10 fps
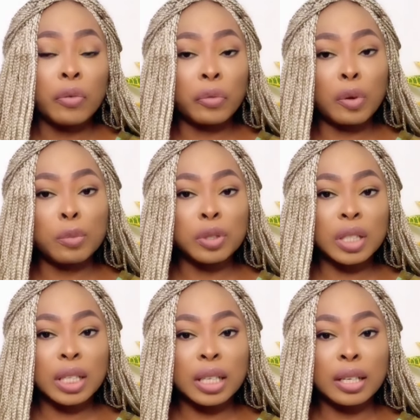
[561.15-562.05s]
from your
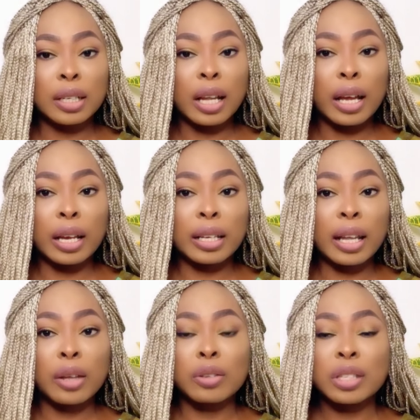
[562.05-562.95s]
skin, and
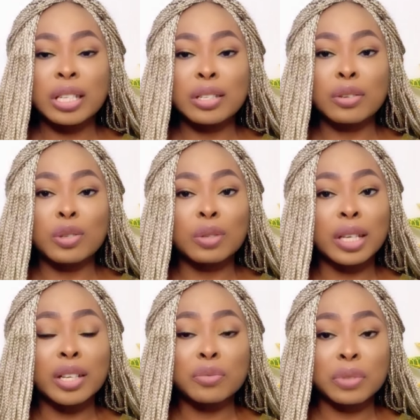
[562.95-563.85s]
then your skin is going to
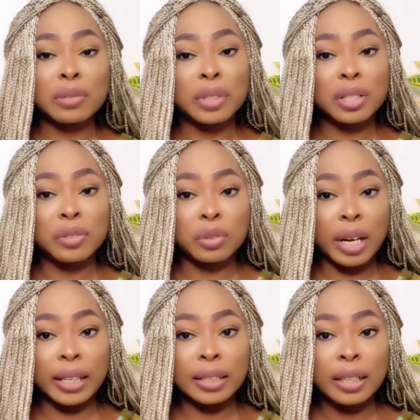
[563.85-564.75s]
get really, really
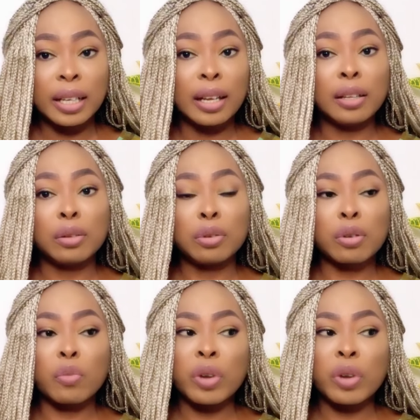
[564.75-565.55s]
dried in the long run.